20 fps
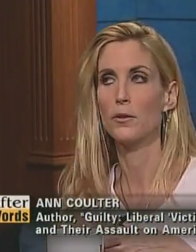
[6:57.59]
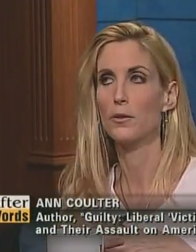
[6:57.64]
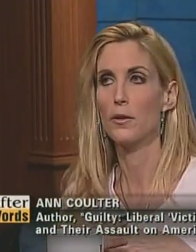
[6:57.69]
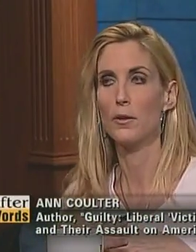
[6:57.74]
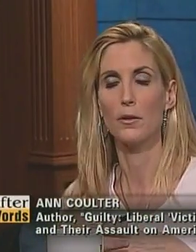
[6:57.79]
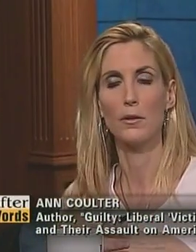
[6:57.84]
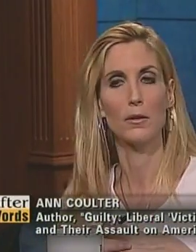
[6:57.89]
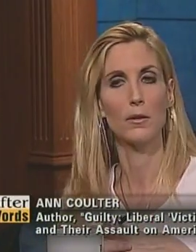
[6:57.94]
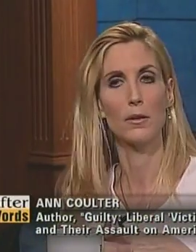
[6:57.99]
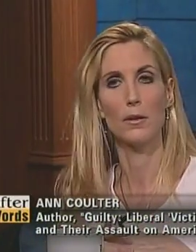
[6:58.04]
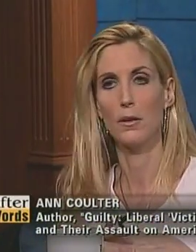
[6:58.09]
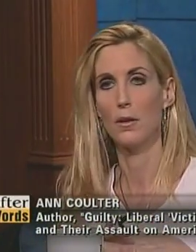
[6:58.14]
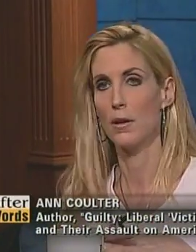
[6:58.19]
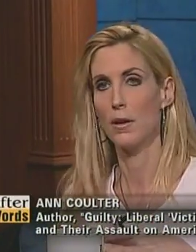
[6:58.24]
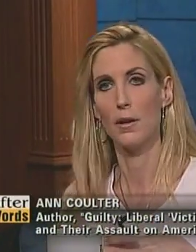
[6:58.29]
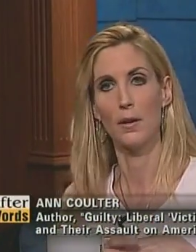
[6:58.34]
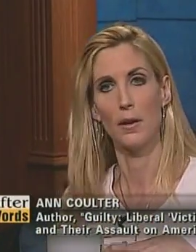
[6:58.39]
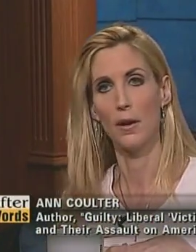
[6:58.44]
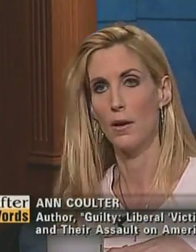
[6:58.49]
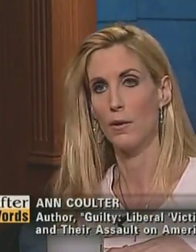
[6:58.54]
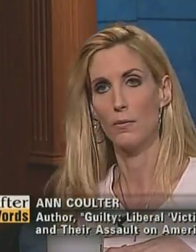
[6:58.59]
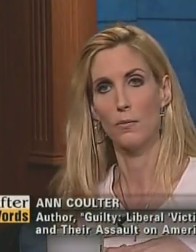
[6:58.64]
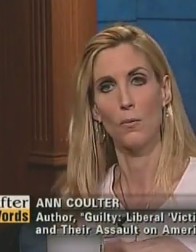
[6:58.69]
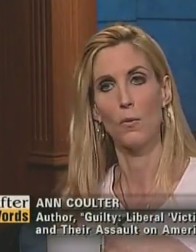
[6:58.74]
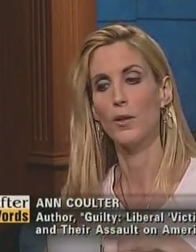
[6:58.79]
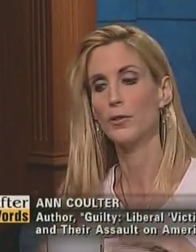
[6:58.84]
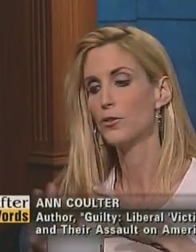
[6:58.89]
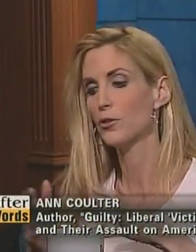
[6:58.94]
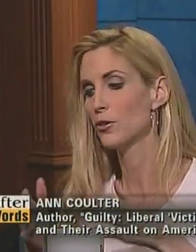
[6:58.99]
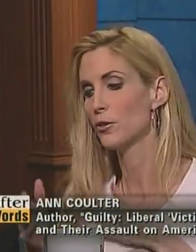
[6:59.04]
No.
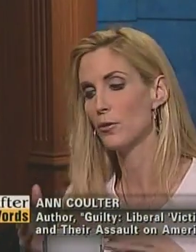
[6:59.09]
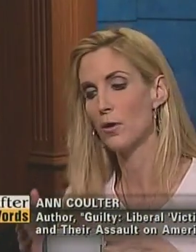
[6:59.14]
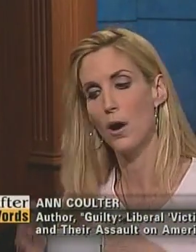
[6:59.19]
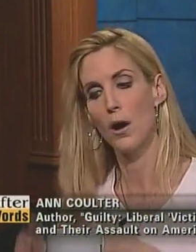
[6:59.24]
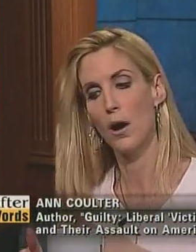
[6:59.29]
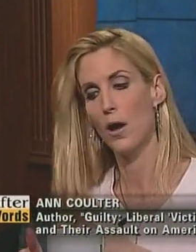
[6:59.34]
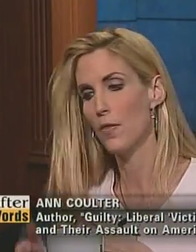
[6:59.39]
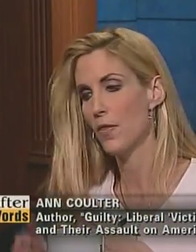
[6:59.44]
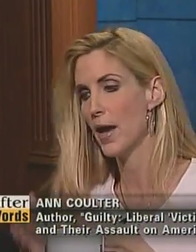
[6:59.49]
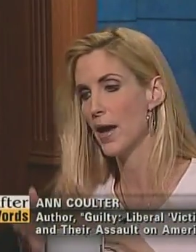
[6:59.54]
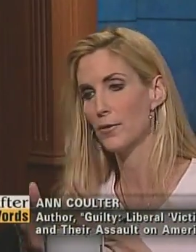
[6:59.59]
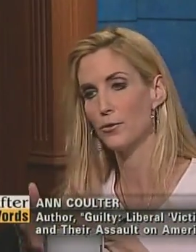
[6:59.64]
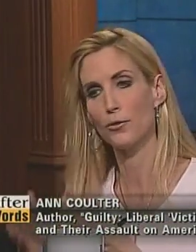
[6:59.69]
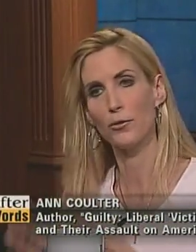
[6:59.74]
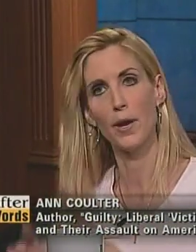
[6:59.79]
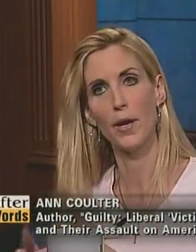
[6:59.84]
Once you're on that